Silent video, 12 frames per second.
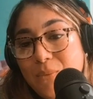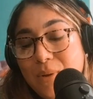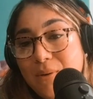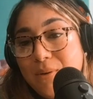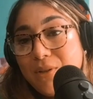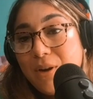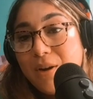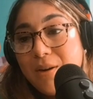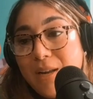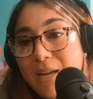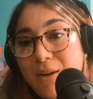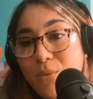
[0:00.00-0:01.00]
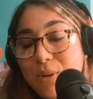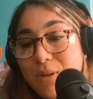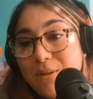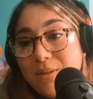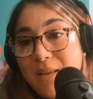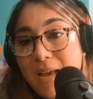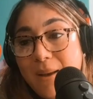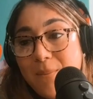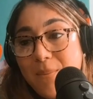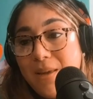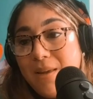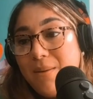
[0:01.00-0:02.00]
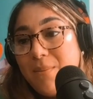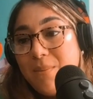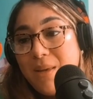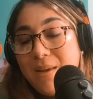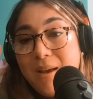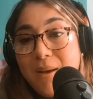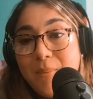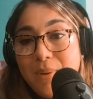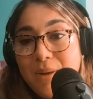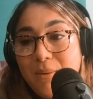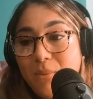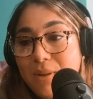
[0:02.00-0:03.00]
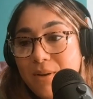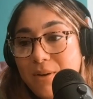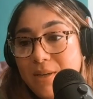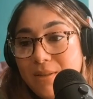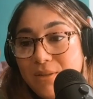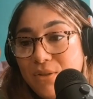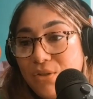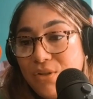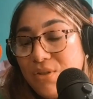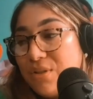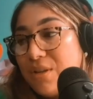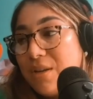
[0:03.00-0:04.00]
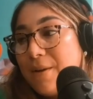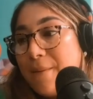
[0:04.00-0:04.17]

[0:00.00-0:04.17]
whether it's heartache, whether it's happy, being happy, whether it's just